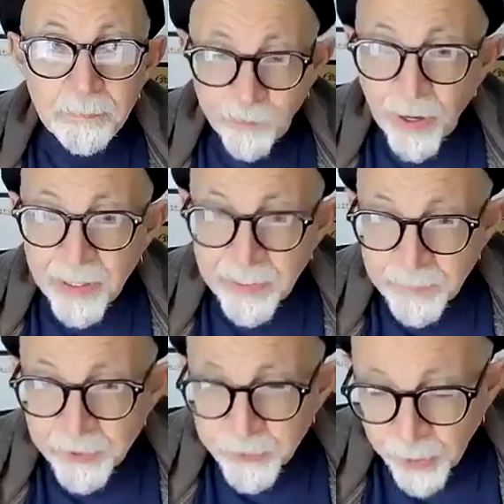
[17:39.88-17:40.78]
before I
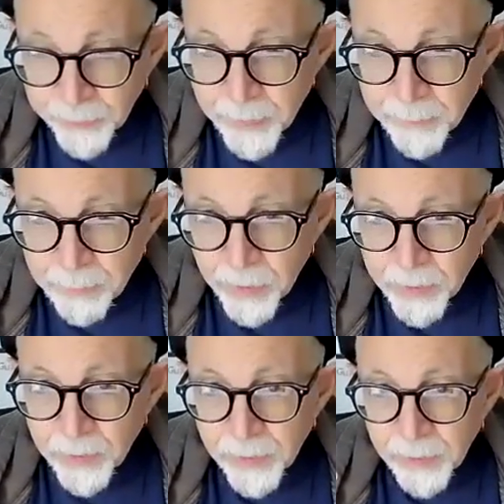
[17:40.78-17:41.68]
even started the
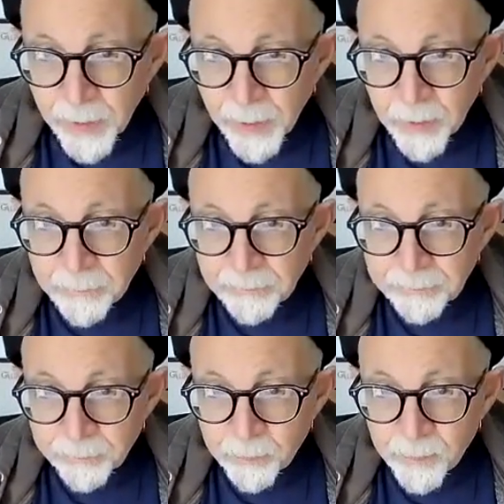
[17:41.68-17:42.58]
book,
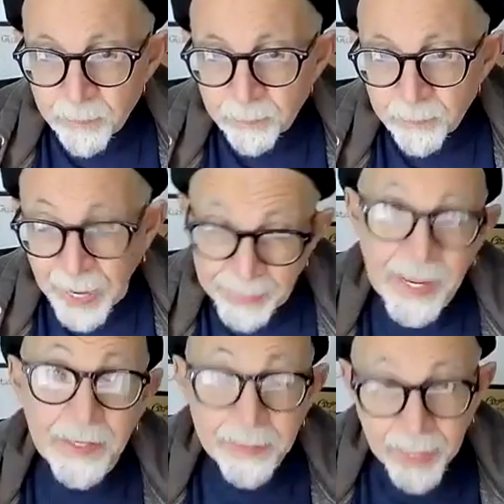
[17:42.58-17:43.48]
um,
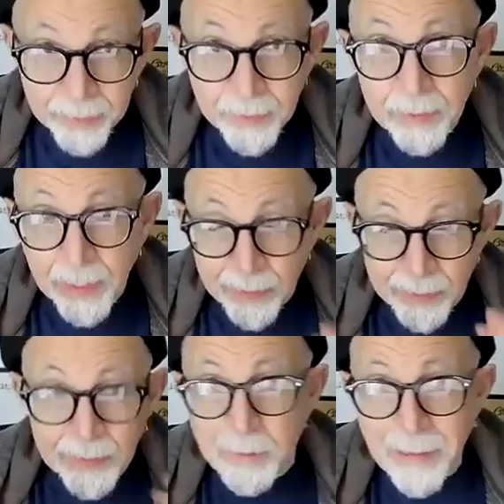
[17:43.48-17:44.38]
and
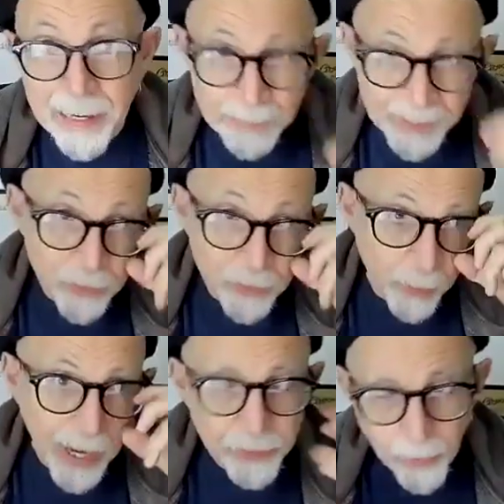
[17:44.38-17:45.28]
let me back up again.
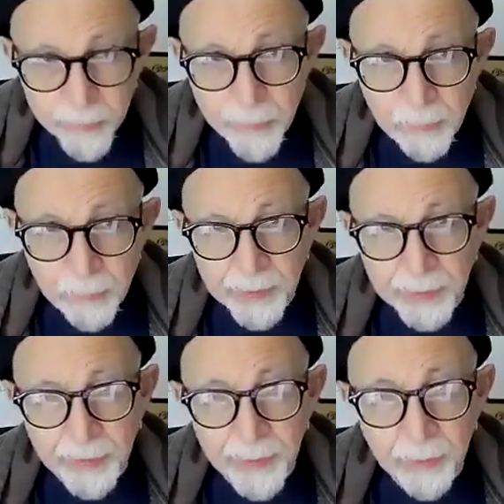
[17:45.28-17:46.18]
So I started the book
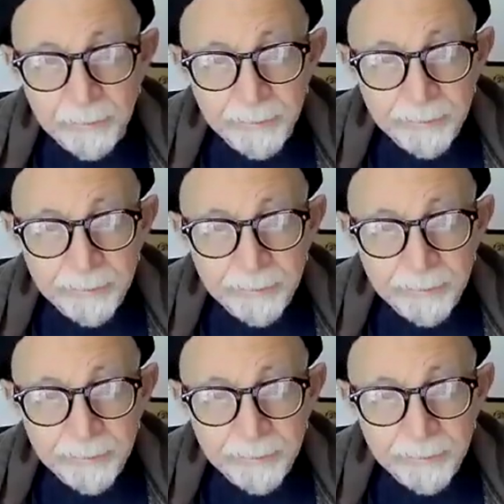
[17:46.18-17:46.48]
in